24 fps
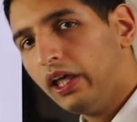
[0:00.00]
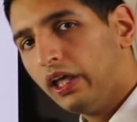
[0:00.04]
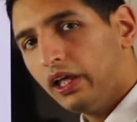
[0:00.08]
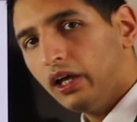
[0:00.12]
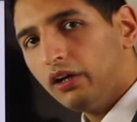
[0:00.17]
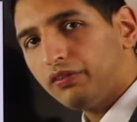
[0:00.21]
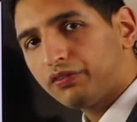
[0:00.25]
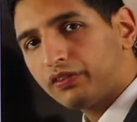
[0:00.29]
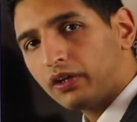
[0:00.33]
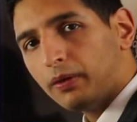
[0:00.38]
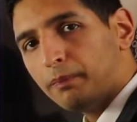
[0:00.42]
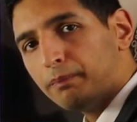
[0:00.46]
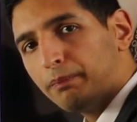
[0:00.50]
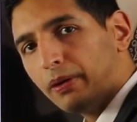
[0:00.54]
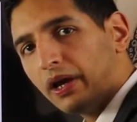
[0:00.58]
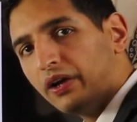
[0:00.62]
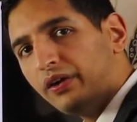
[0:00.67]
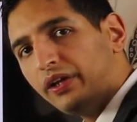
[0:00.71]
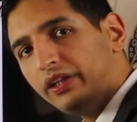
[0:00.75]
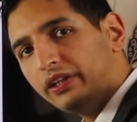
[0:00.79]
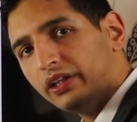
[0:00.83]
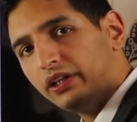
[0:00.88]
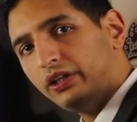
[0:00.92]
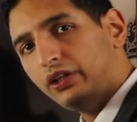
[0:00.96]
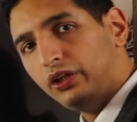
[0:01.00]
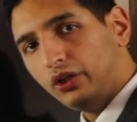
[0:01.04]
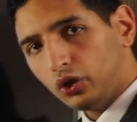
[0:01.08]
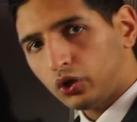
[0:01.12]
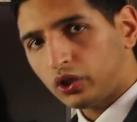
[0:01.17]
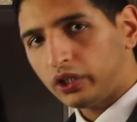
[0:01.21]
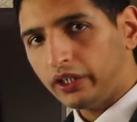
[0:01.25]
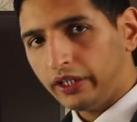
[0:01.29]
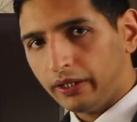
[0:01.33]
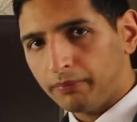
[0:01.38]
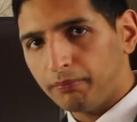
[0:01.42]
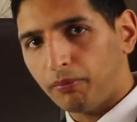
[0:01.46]
of comparing the
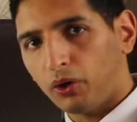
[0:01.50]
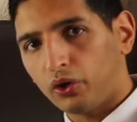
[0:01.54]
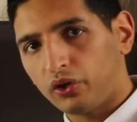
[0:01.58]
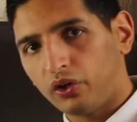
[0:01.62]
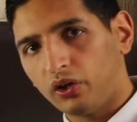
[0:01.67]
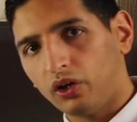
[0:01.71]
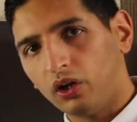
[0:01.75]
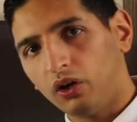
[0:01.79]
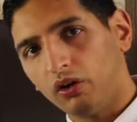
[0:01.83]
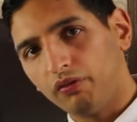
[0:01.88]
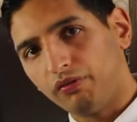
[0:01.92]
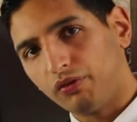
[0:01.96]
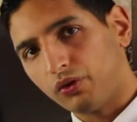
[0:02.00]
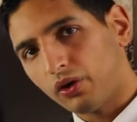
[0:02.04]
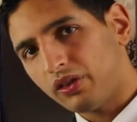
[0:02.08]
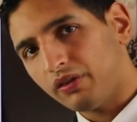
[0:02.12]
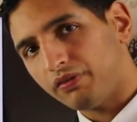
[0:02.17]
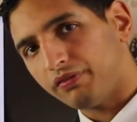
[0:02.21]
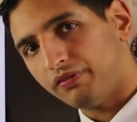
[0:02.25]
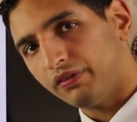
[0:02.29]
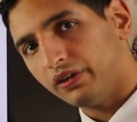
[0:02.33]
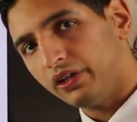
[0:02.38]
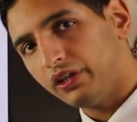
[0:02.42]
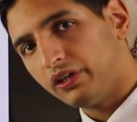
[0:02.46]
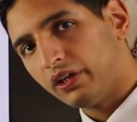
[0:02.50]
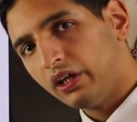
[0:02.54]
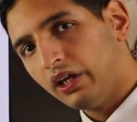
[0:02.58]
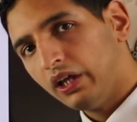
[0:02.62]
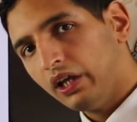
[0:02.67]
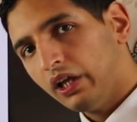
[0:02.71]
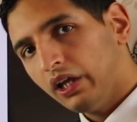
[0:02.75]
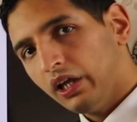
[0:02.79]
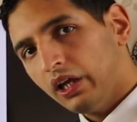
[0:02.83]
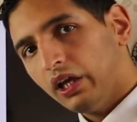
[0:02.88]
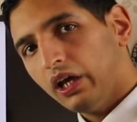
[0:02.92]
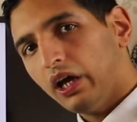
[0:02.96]
nuclear model of Rutherford
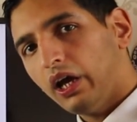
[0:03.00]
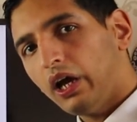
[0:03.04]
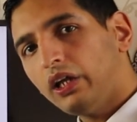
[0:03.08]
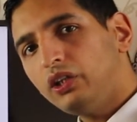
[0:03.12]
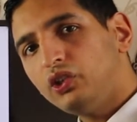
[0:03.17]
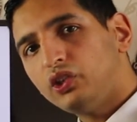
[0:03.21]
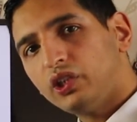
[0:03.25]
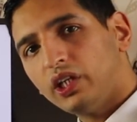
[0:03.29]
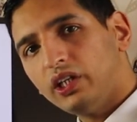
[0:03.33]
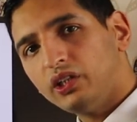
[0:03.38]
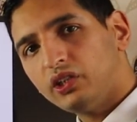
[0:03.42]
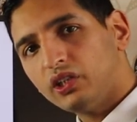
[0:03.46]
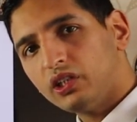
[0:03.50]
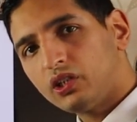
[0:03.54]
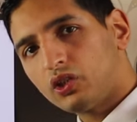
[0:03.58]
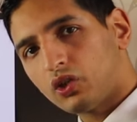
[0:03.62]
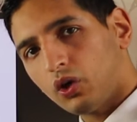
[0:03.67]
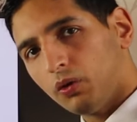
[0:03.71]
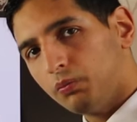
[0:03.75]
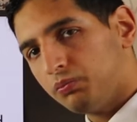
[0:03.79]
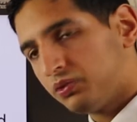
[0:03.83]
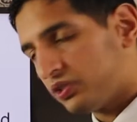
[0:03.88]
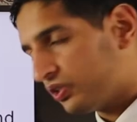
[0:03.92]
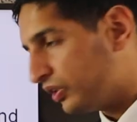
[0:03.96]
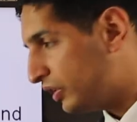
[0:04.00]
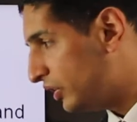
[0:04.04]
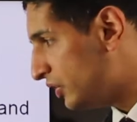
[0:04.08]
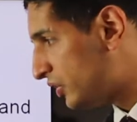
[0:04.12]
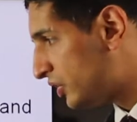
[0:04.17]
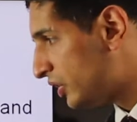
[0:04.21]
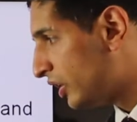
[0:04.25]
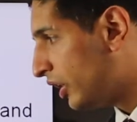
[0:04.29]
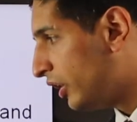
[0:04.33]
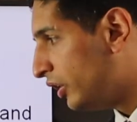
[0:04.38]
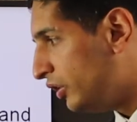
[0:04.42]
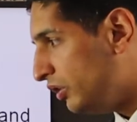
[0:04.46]
and J.J.
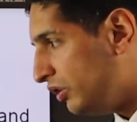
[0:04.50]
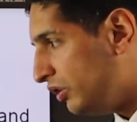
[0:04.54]
Thomson's